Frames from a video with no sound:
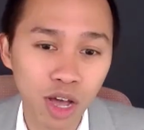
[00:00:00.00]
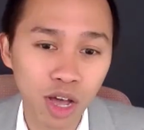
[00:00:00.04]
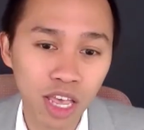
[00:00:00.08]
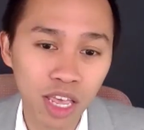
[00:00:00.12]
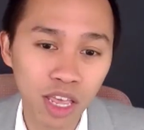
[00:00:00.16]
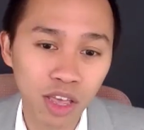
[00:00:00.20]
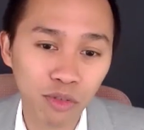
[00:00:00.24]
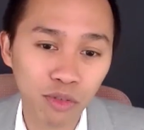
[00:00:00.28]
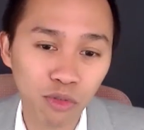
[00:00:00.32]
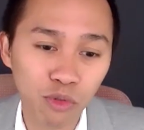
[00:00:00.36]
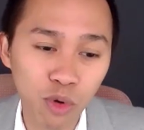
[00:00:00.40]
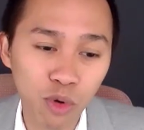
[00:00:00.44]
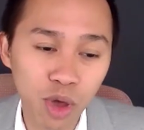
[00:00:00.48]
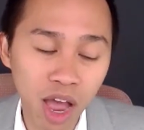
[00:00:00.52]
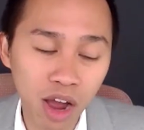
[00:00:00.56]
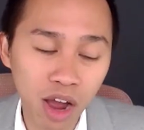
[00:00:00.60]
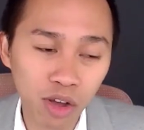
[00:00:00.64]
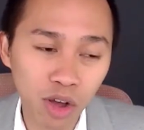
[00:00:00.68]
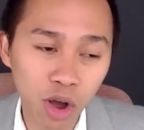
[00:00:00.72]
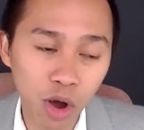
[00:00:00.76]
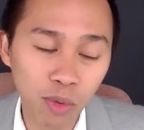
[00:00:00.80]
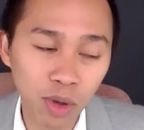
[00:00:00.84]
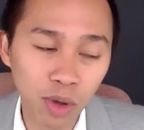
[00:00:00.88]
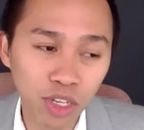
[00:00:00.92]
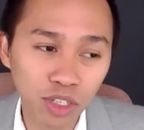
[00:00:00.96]
if we are
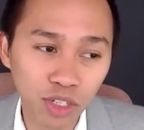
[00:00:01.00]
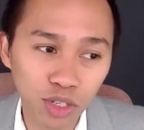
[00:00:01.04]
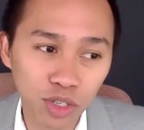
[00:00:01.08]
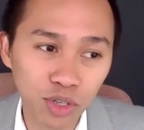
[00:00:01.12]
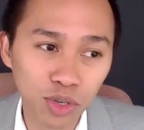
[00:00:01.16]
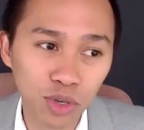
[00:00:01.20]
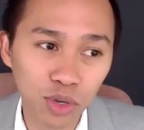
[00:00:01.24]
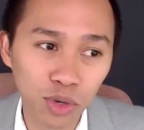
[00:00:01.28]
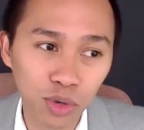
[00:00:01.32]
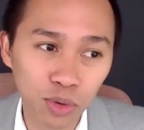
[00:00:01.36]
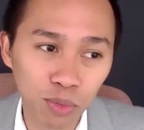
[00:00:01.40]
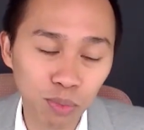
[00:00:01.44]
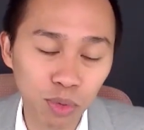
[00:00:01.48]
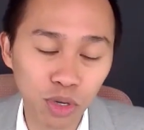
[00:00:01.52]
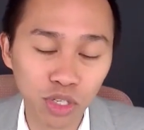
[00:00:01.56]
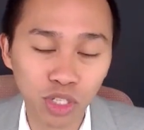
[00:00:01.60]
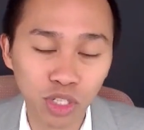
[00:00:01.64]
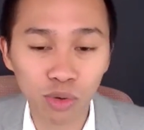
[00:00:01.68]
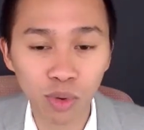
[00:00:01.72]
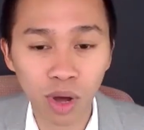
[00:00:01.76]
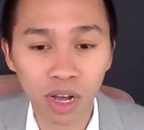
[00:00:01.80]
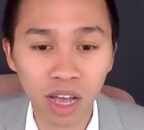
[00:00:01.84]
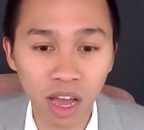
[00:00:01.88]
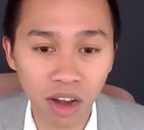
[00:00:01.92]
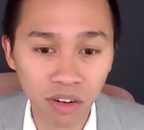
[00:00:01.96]
going to
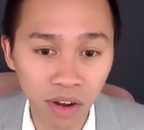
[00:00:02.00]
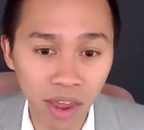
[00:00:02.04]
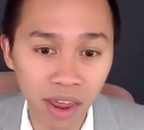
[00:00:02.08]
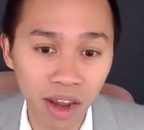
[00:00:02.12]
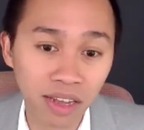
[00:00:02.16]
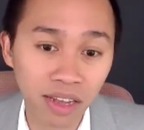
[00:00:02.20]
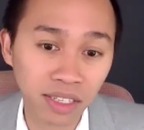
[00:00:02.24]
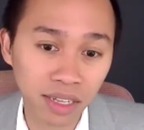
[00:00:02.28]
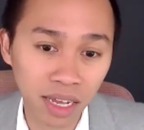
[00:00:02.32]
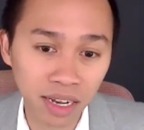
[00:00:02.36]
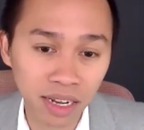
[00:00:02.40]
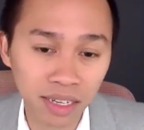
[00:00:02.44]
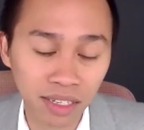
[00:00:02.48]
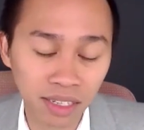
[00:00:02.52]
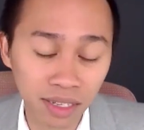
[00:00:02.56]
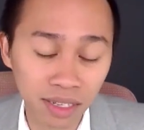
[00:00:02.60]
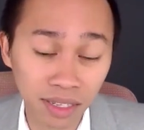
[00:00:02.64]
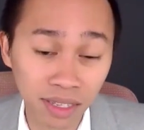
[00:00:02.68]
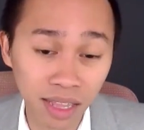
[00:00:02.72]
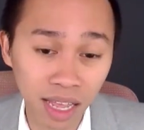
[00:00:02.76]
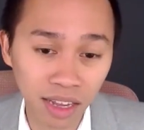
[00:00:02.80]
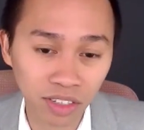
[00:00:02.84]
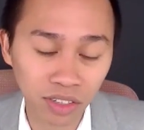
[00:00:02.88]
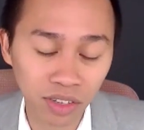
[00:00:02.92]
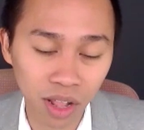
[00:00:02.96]
pursue a career as an
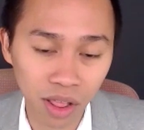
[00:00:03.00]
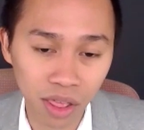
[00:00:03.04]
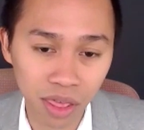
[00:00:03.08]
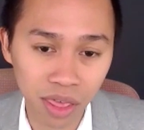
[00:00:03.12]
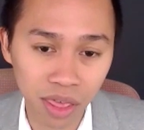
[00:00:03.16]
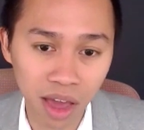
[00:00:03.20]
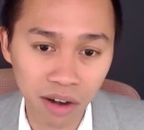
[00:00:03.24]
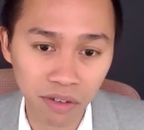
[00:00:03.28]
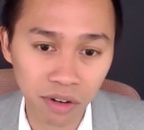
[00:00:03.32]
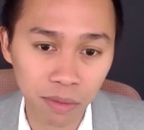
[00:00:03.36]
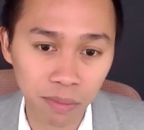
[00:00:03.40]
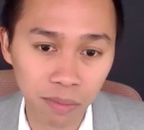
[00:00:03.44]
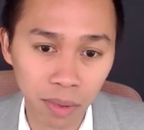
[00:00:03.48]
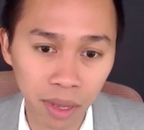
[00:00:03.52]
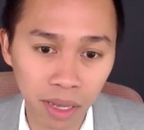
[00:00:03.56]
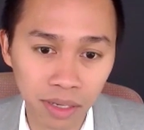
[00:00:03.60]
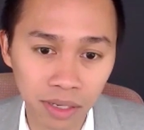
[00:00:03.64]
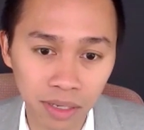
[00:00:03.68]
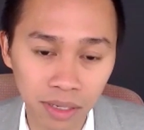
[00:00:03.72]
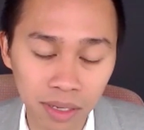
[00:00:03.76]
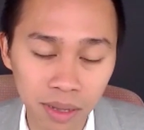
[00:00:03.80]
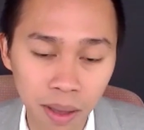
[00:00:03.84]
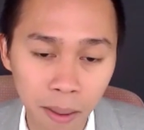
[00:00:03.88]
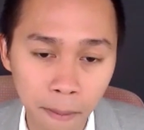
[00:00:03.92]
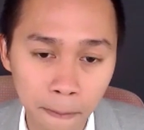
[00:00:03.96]
existential
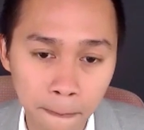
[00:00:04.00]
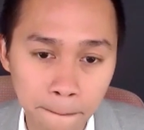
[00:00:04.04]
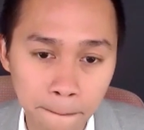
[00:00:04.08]
therapist?